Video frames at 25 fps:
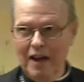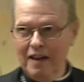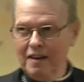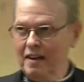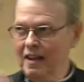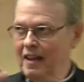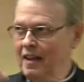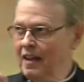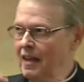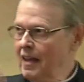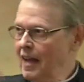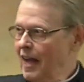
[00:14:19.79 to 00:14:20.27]
but
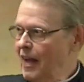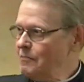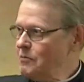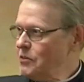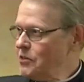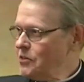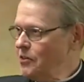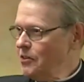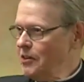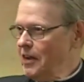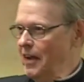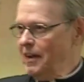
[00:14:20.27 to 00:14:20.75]
I'm
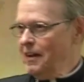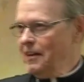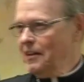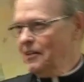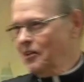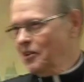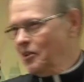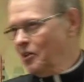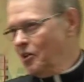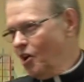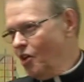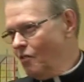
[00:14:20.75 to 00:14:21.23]
still getting
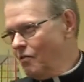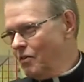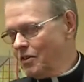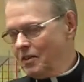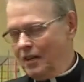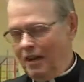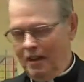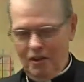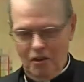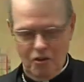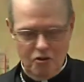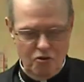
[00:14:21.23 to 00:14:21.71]
a little over.
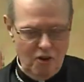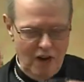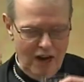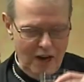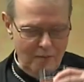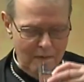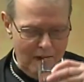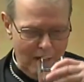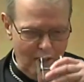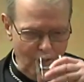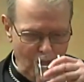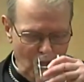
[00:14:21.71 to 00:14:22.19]
It's got a little
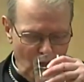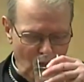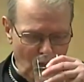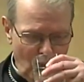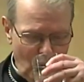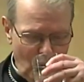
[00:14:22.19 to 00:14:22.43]
dry mouth.